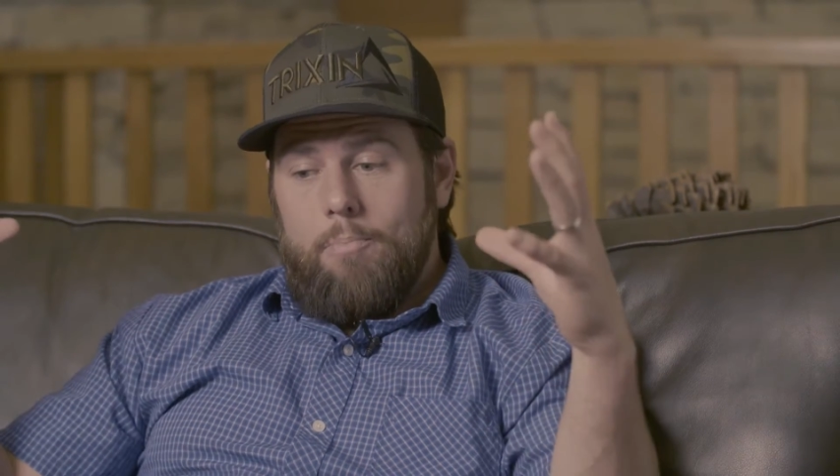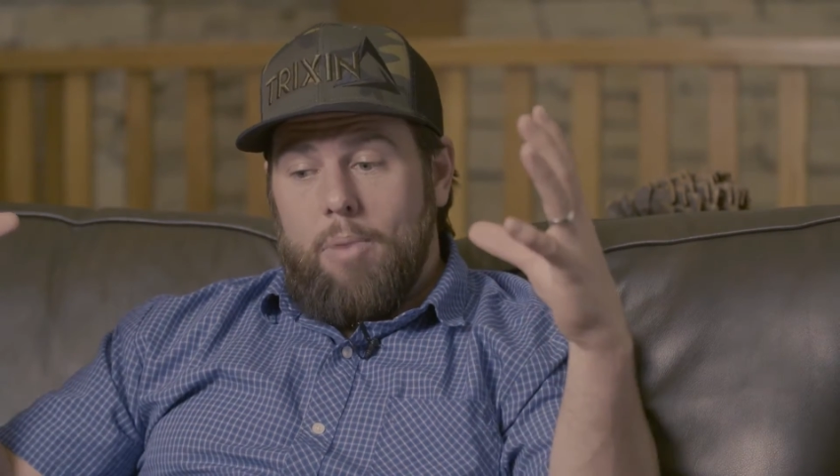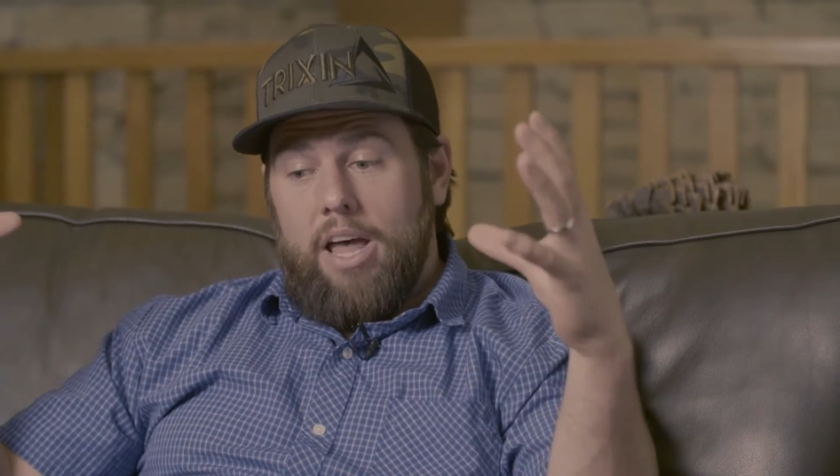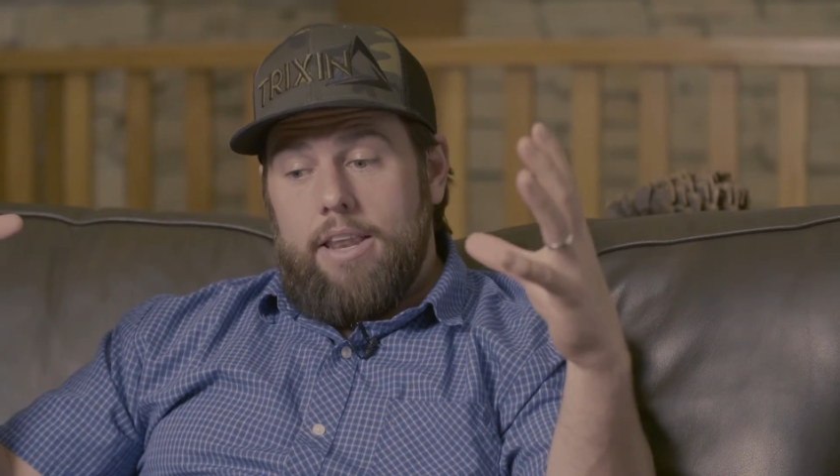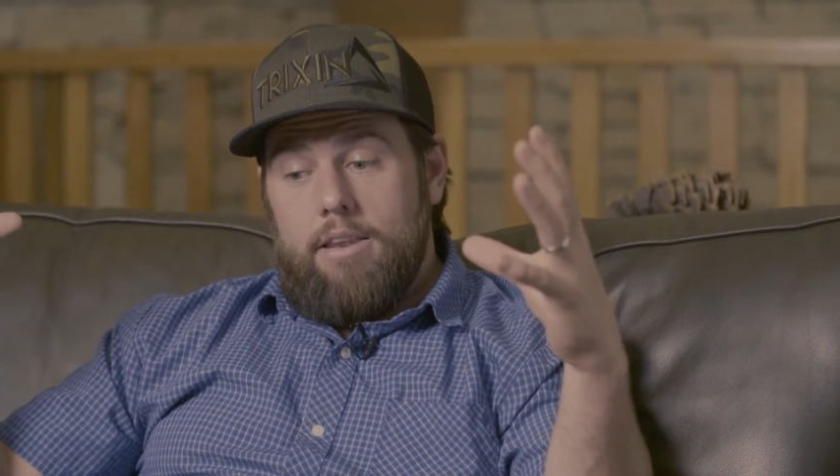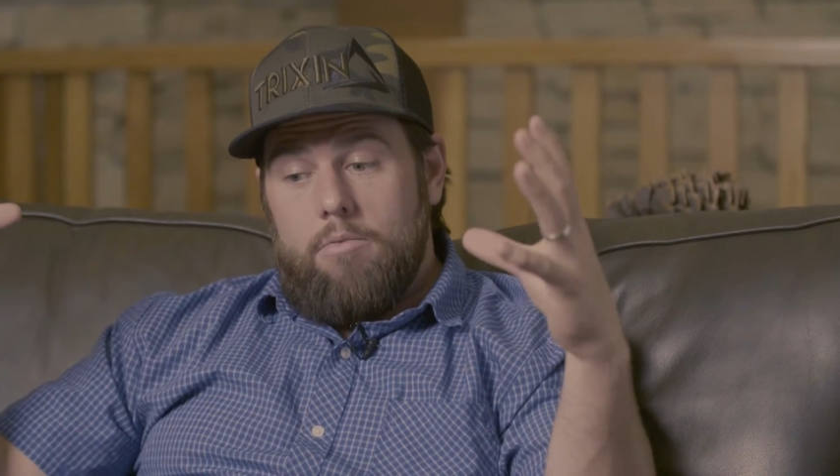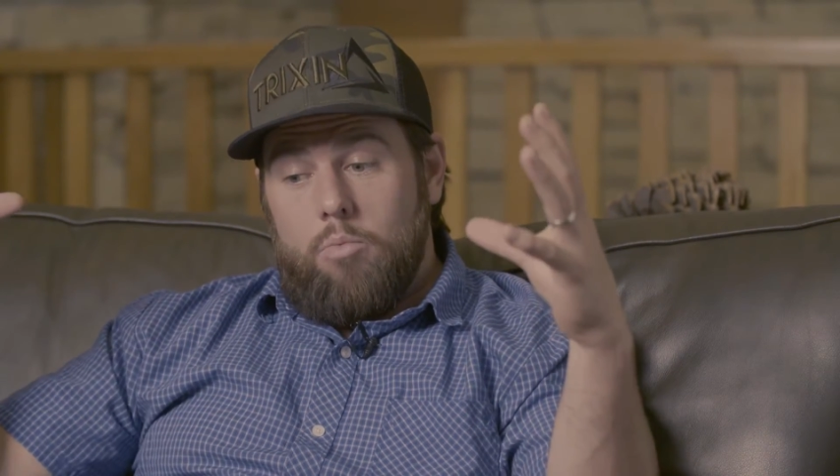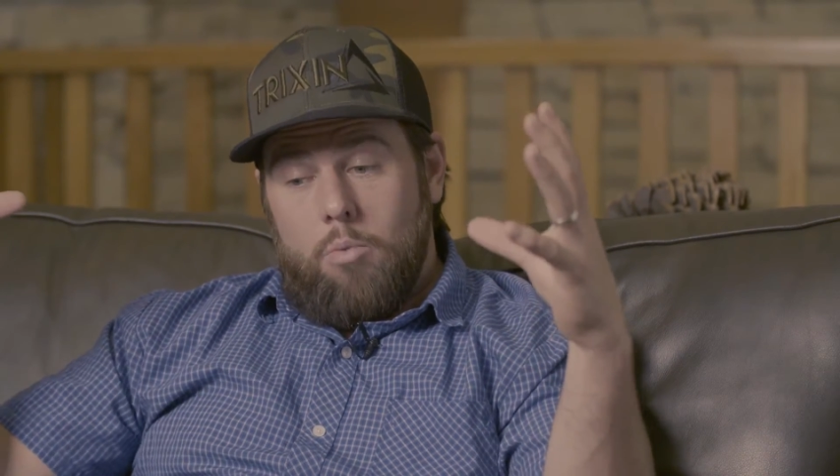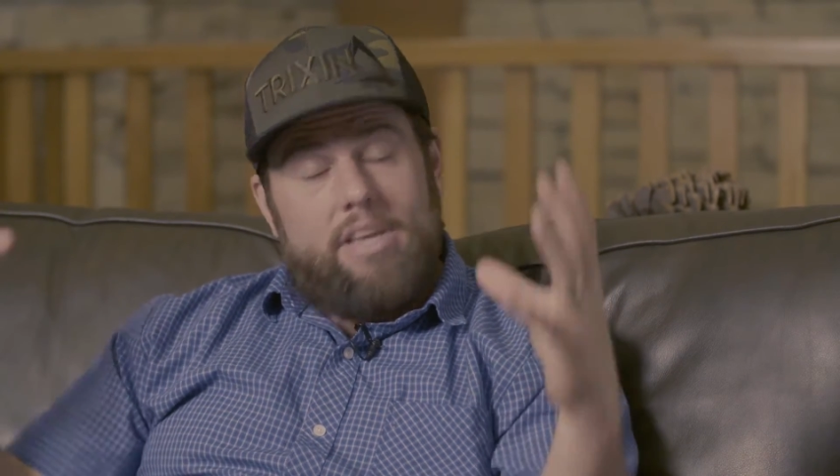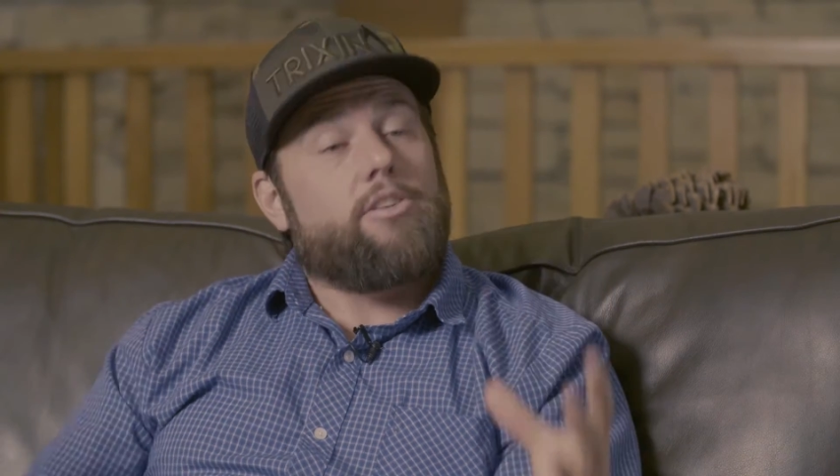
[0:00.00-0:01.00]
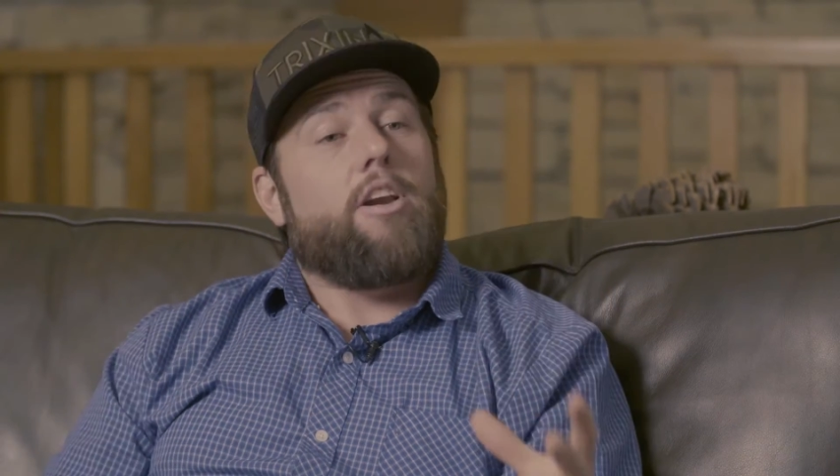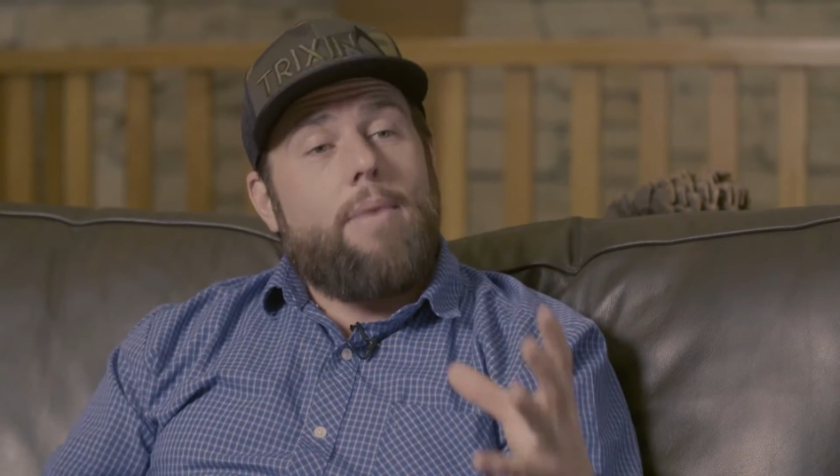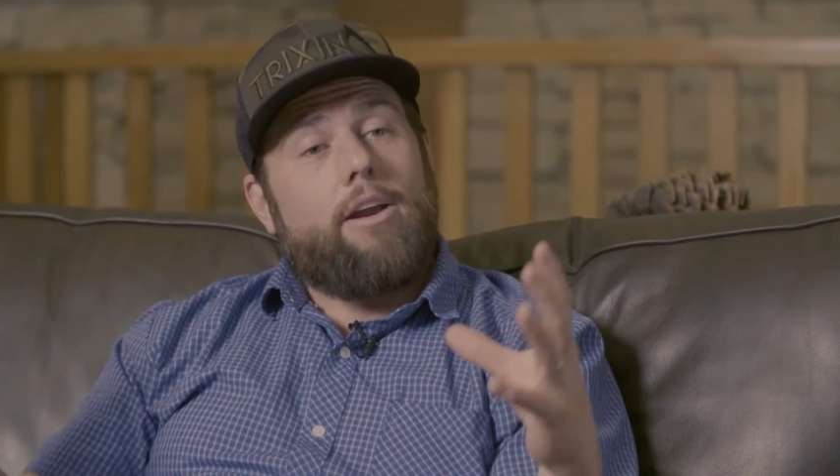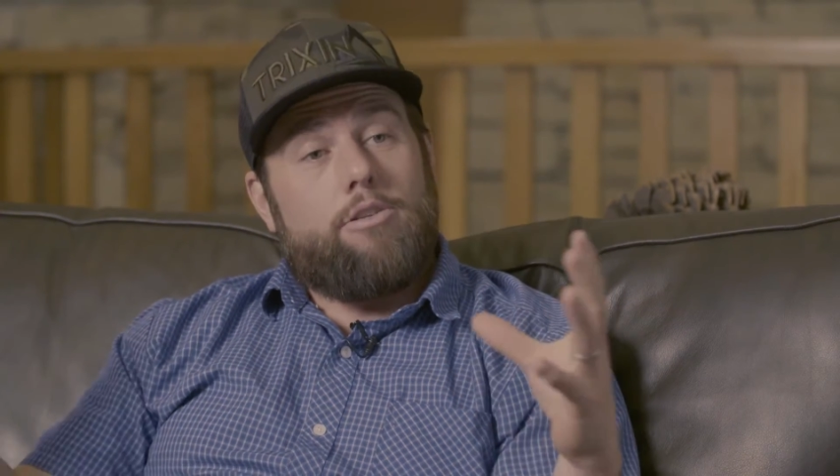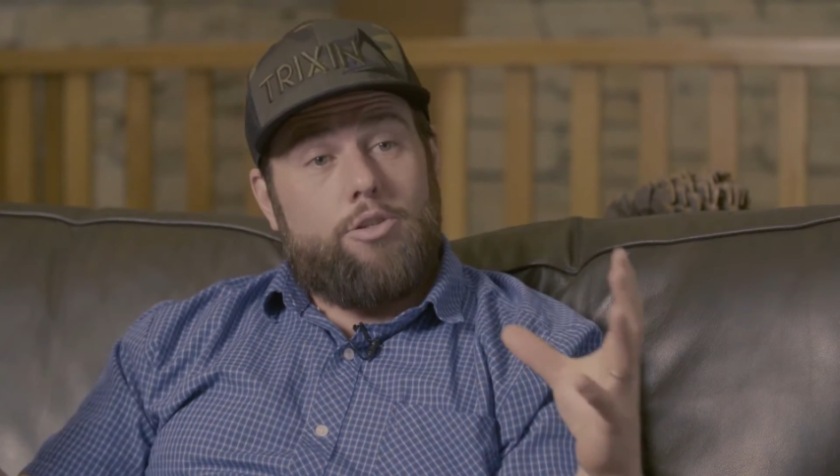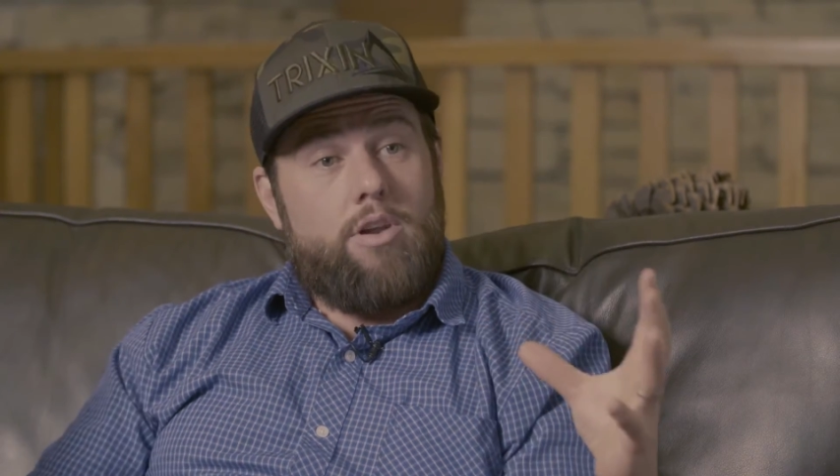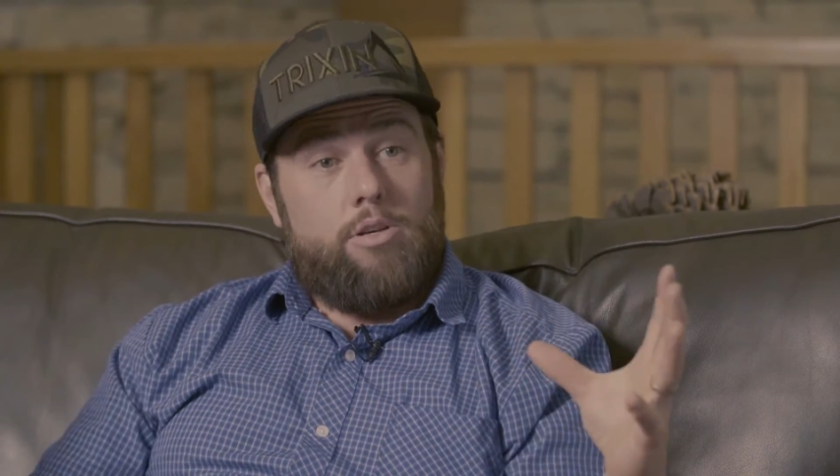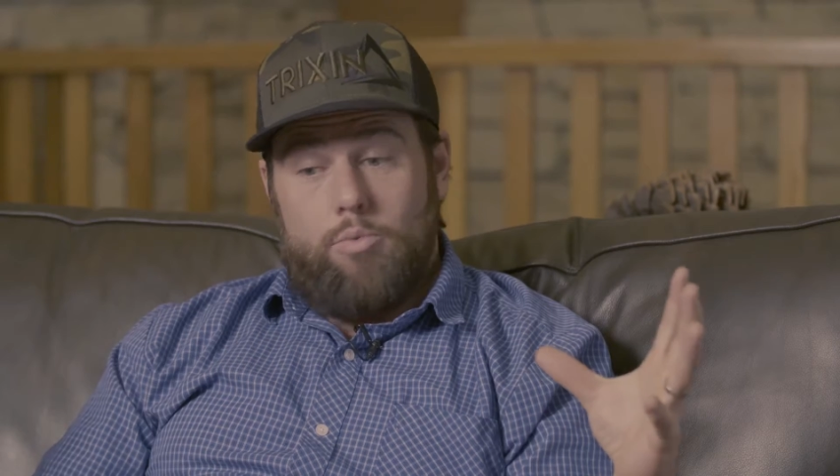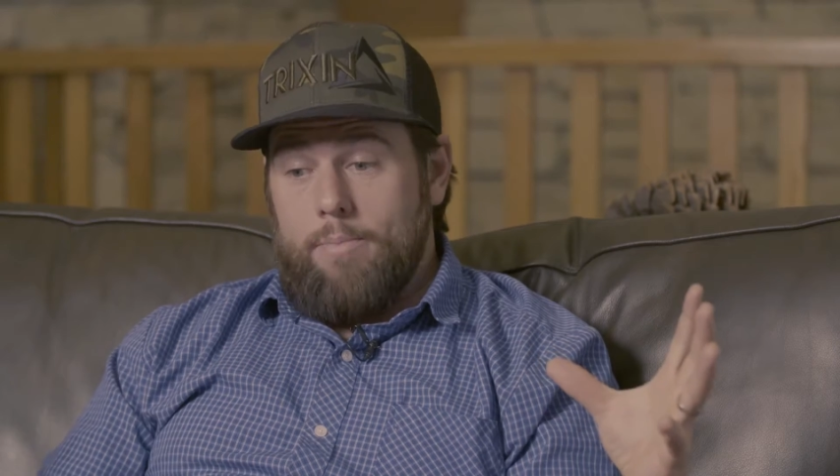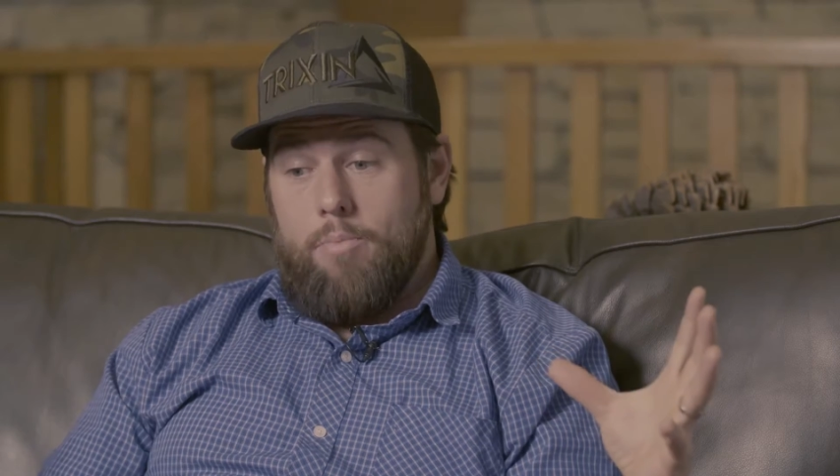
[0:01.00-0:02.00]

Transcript: but when we started Maker Studios, we